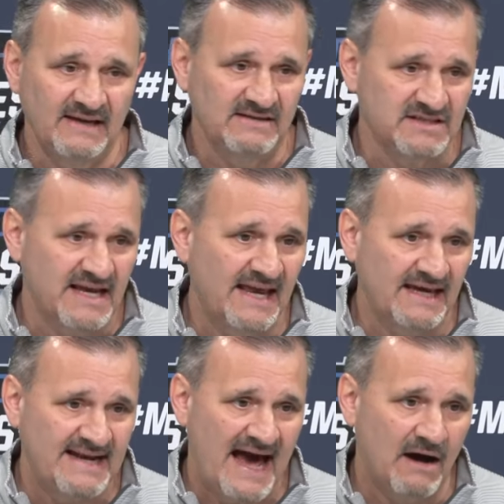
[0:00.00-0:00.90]
and saying
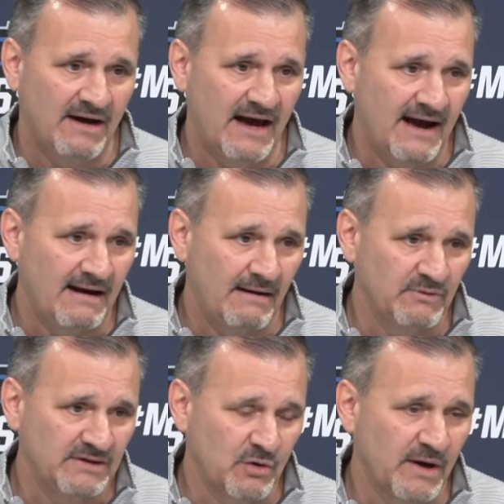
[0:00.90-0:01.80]
it now, I
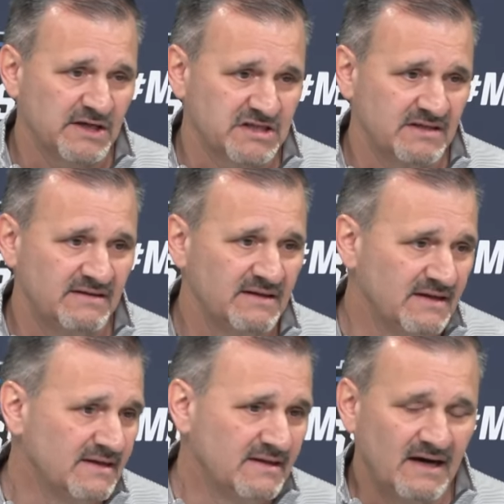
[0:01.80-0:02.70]
would question
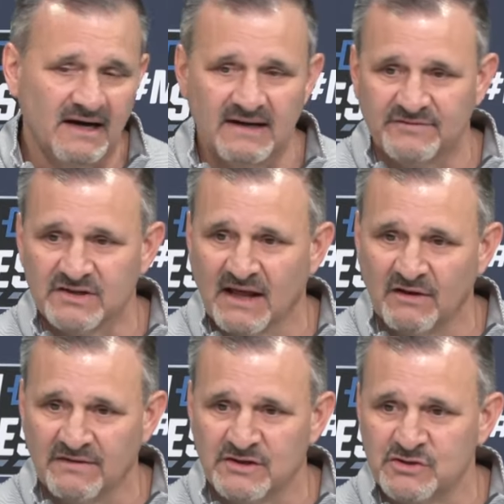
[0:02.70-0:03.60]
if they're
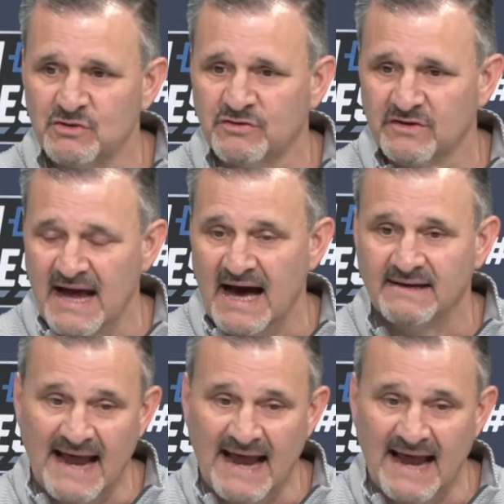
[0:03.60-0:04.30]
telling the truth or not.